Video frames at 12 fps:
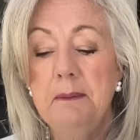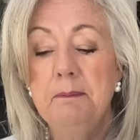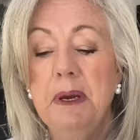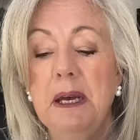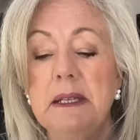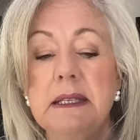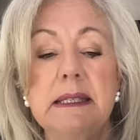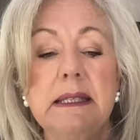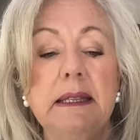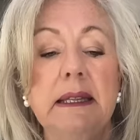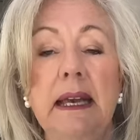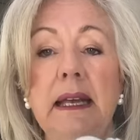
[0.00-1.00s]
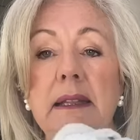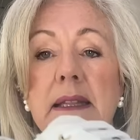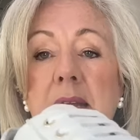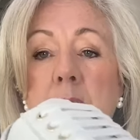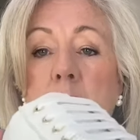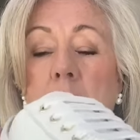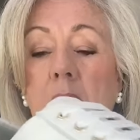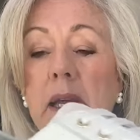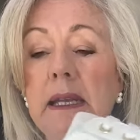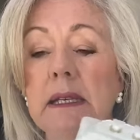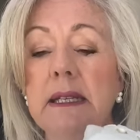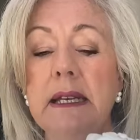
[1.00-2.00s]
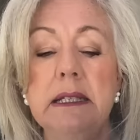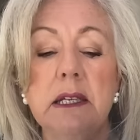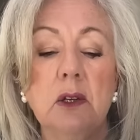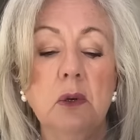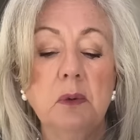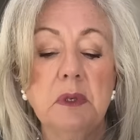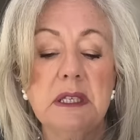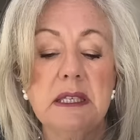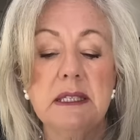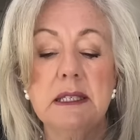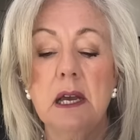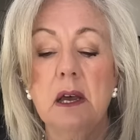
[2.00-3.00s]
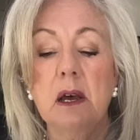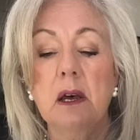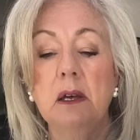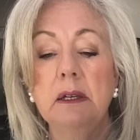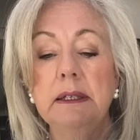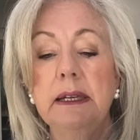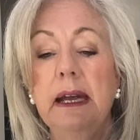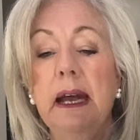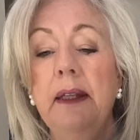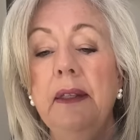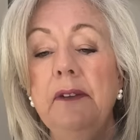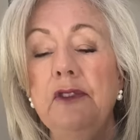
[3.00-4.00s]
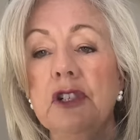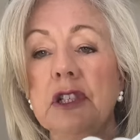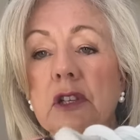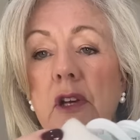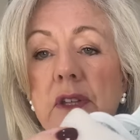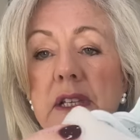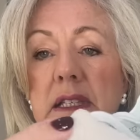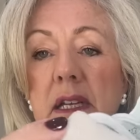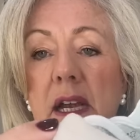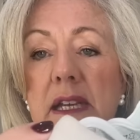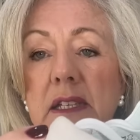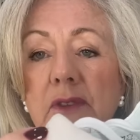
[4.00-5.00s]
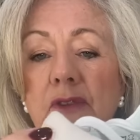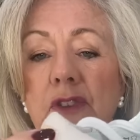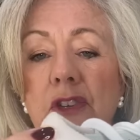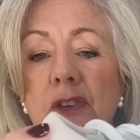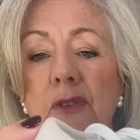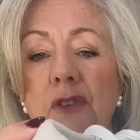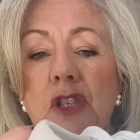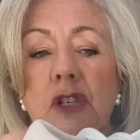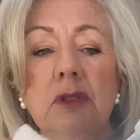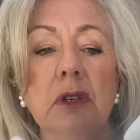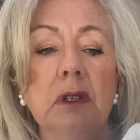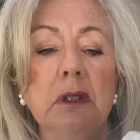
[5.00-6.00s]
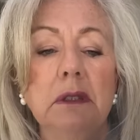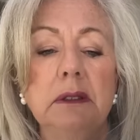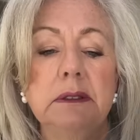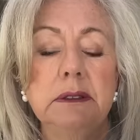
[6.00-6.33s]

but they're, they're white. These are called Star, and they've just got this kind of neutral